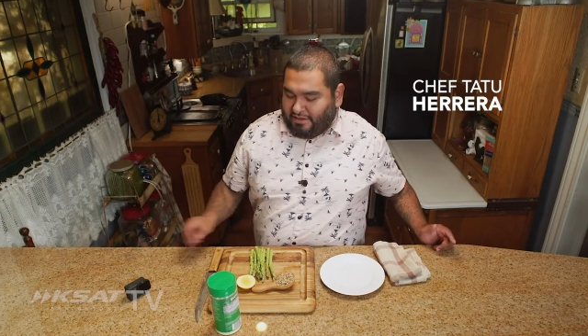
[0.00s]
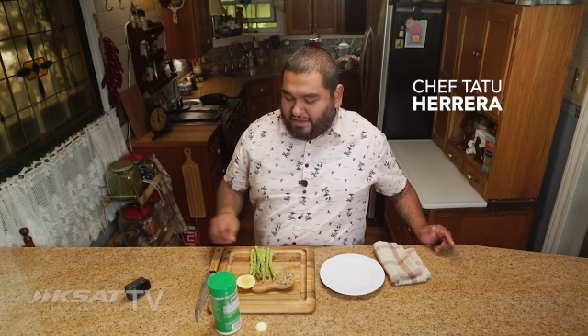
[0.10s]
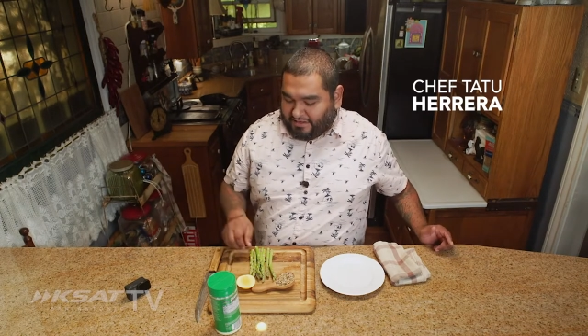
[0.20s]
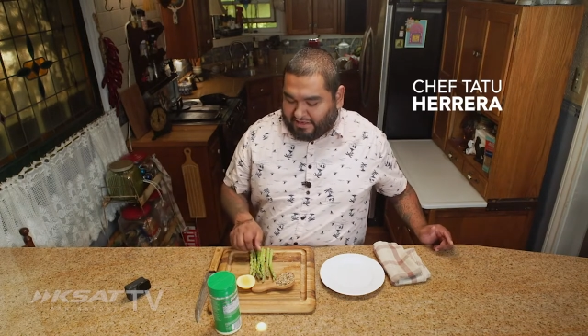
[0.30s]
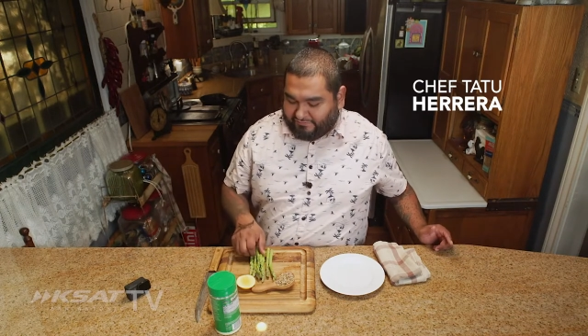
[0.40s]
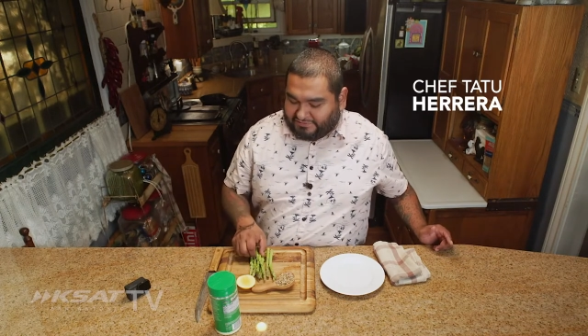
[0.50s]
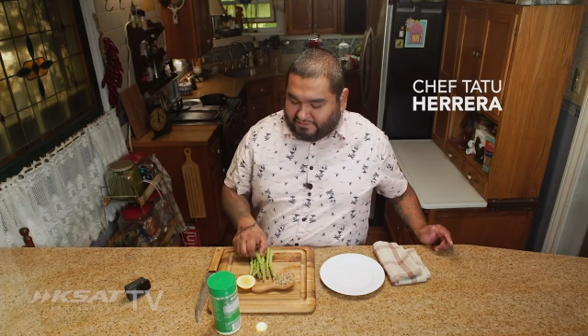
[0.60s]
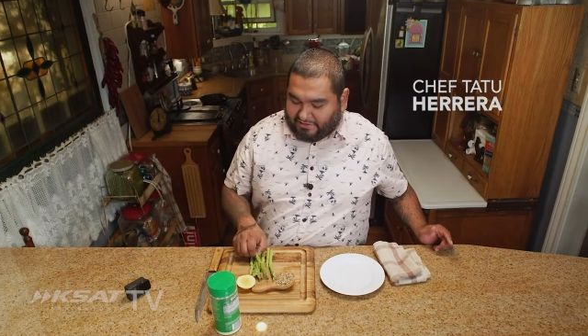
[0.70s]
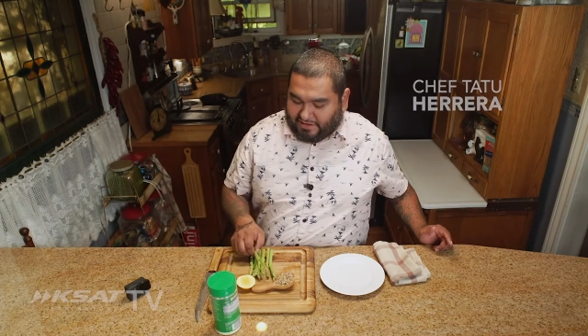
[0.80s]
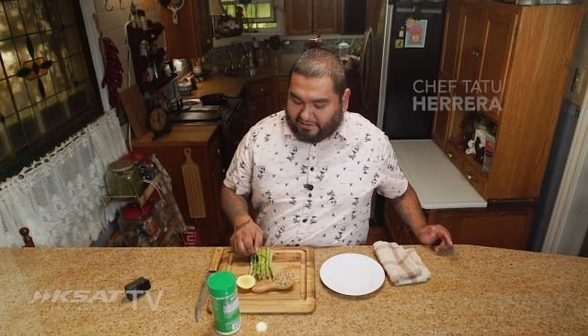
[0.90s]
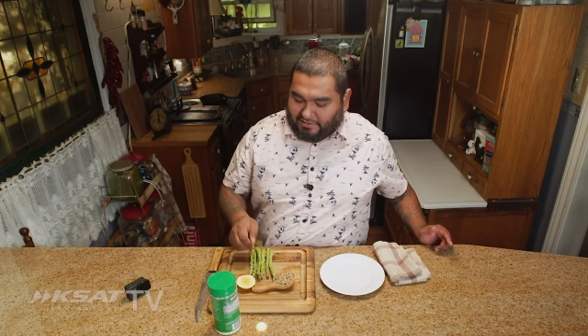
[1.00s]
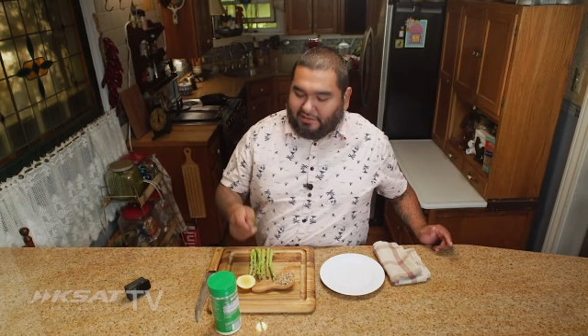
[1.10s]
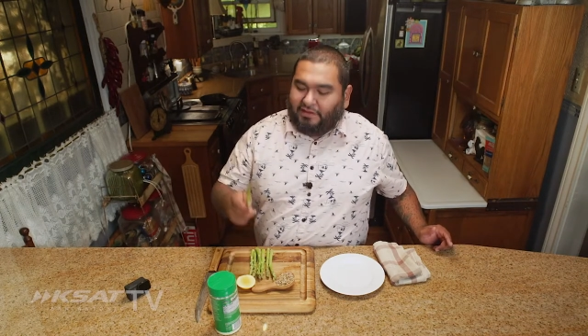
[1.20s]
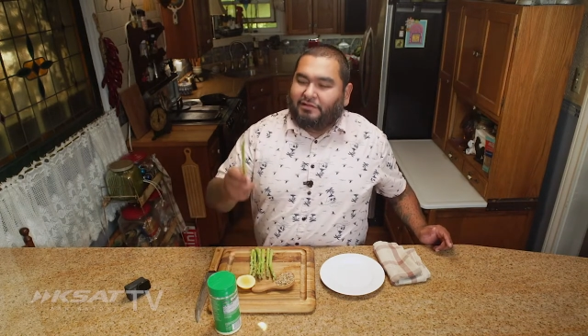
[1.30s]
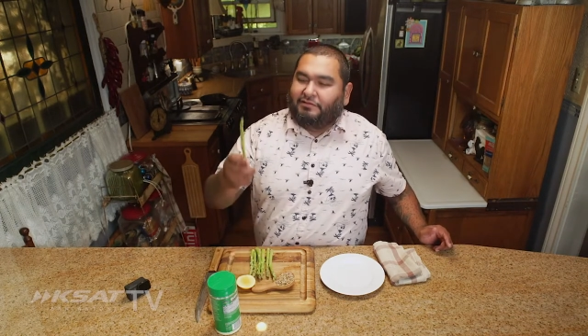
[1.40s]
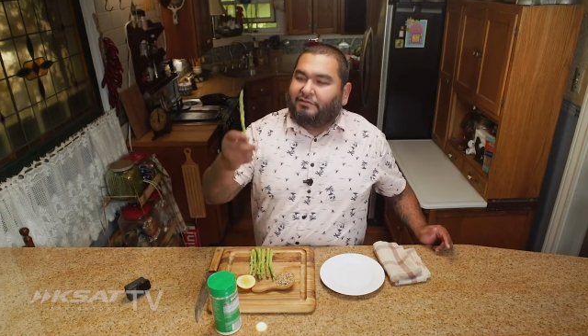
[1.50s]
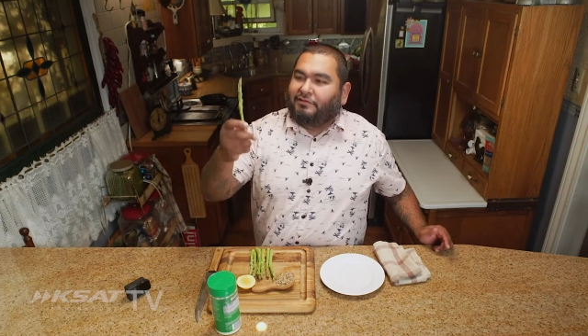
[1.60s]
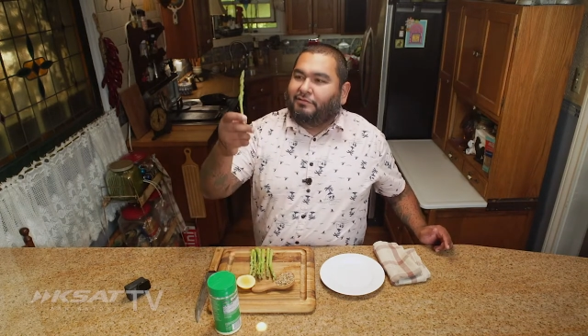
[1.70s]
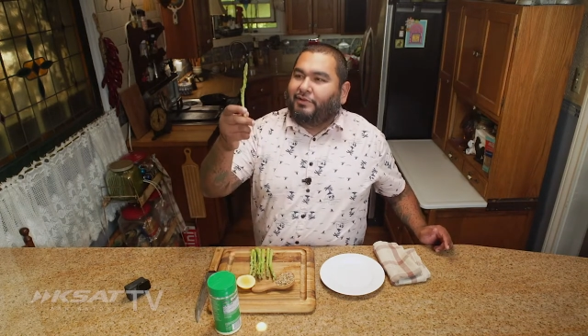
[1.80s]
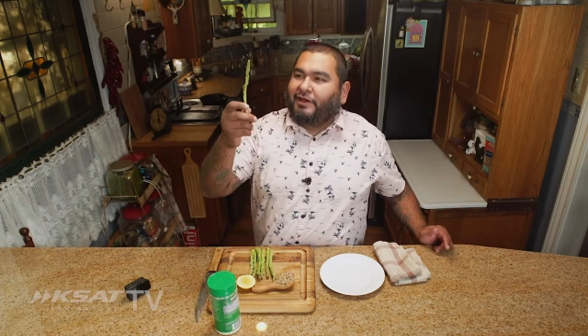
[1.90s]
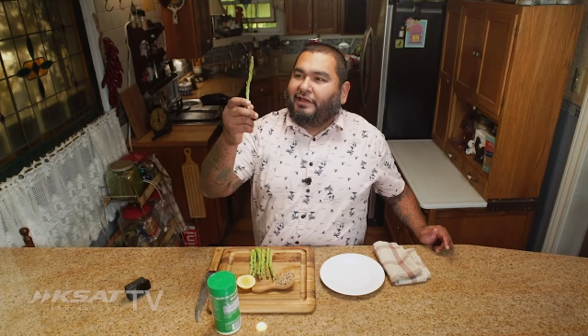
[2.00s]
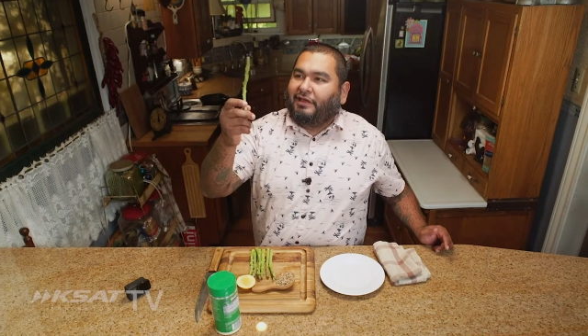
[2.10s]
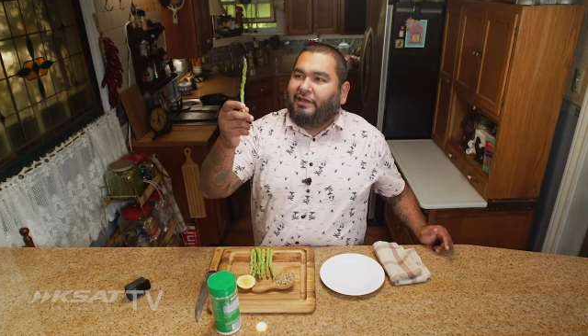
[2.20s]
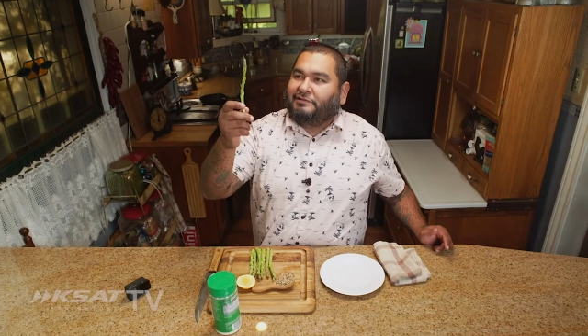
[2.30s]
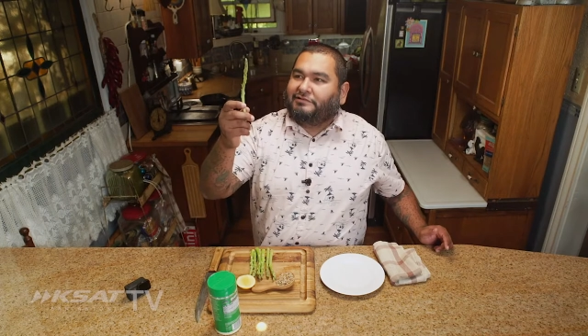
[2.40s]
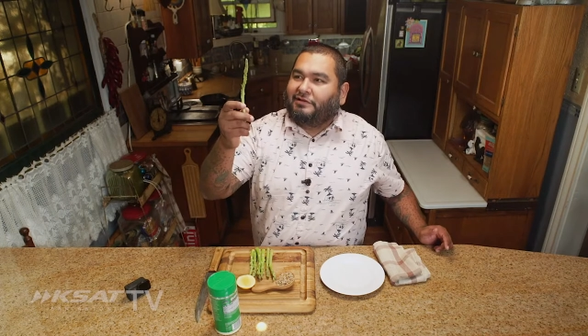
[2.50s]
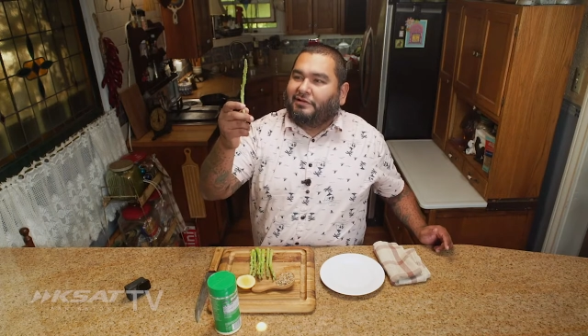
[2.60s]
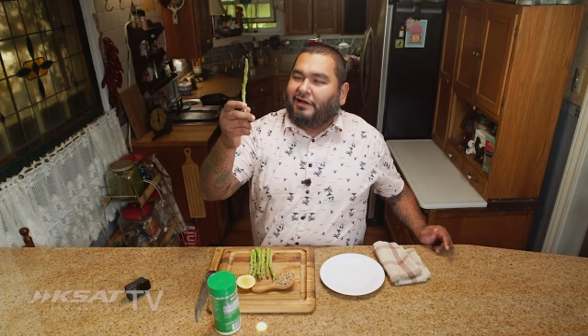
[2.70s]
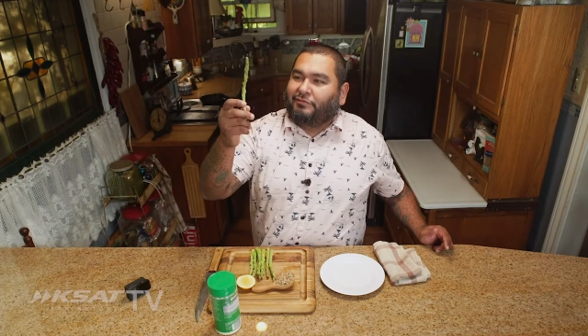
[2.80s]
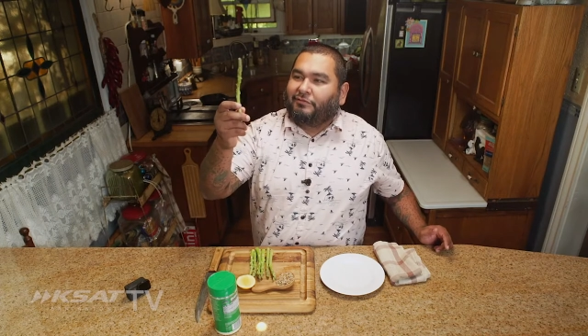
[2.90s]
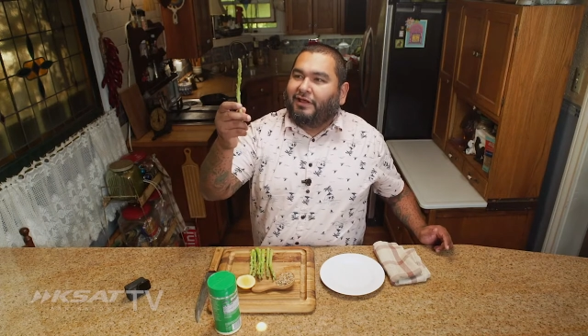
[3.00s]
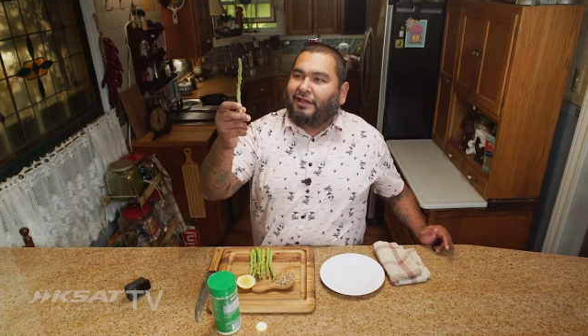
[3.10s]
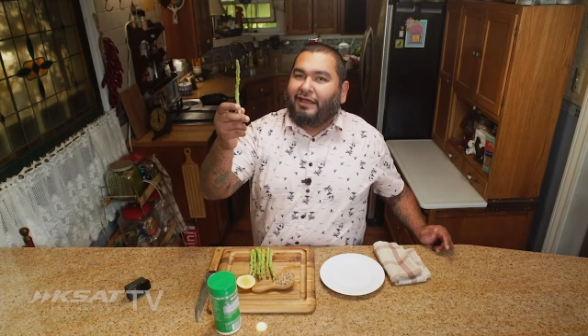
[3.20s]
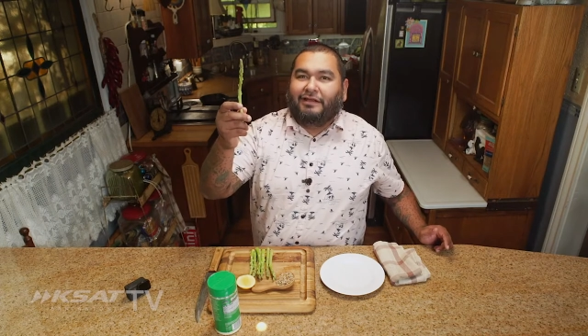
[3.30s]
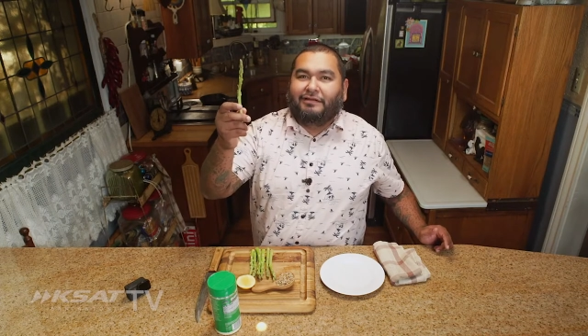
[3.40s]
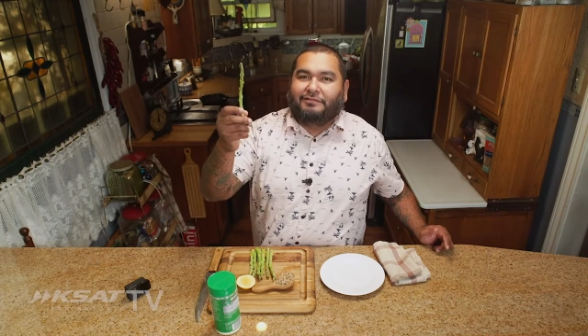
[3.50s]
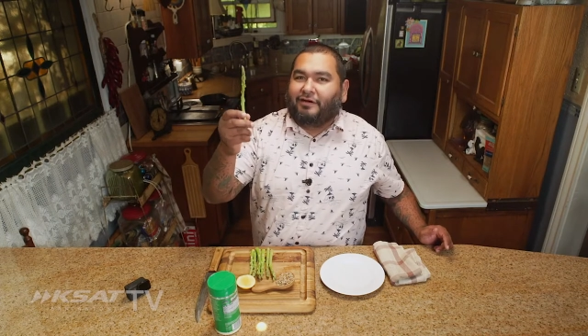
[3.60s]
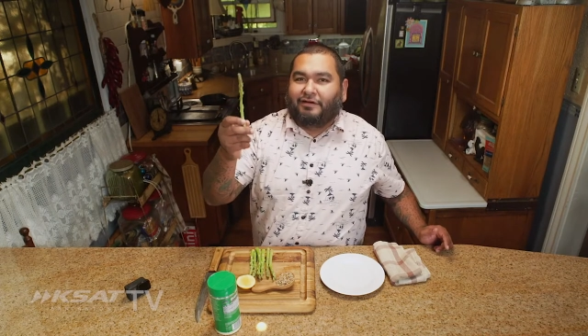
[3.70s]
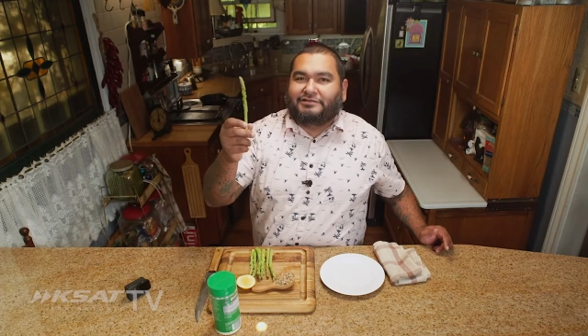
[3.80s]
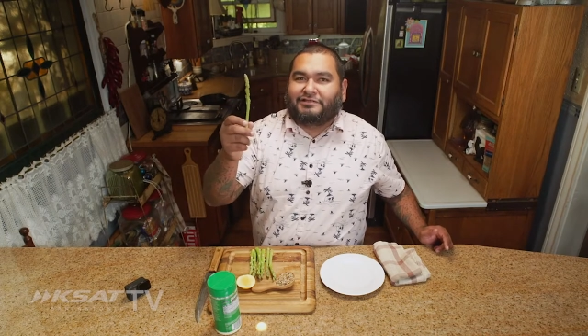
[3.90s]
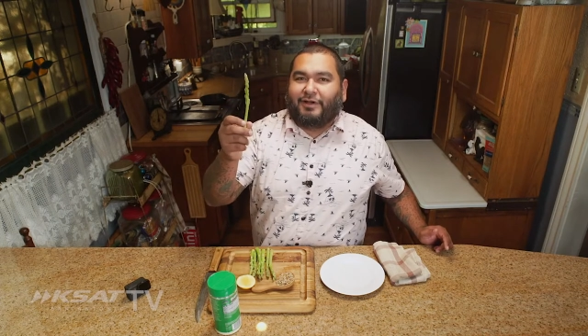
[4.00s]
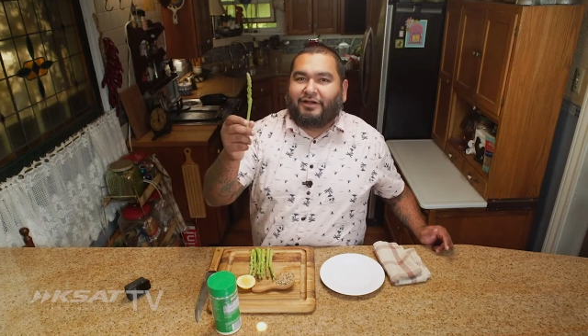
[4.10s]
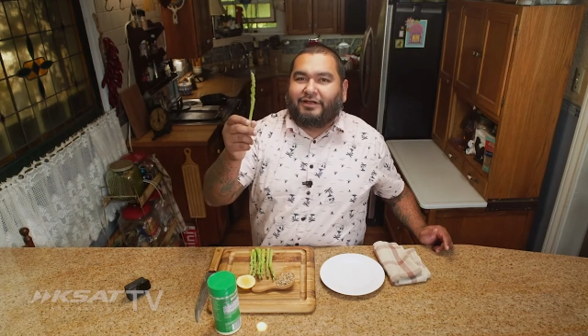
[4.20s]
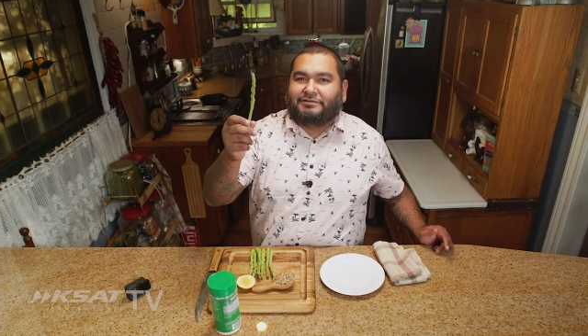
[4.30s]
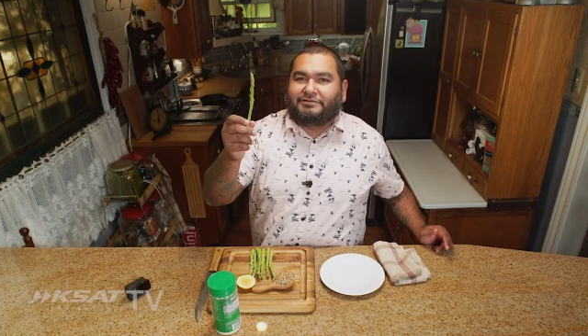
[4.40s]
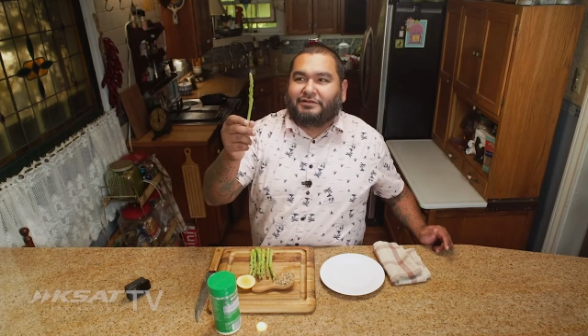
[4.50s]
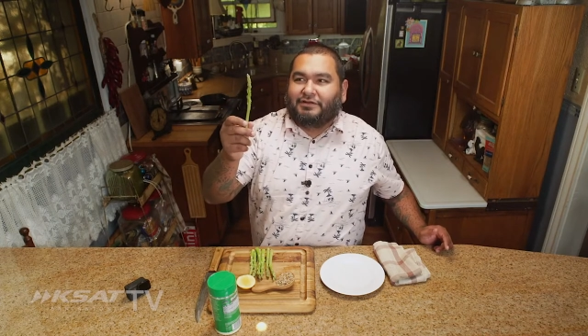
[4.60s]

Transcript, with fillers: A lot of us are like, no, hombre, ¿qué es? Arugula? No, it's asparagus.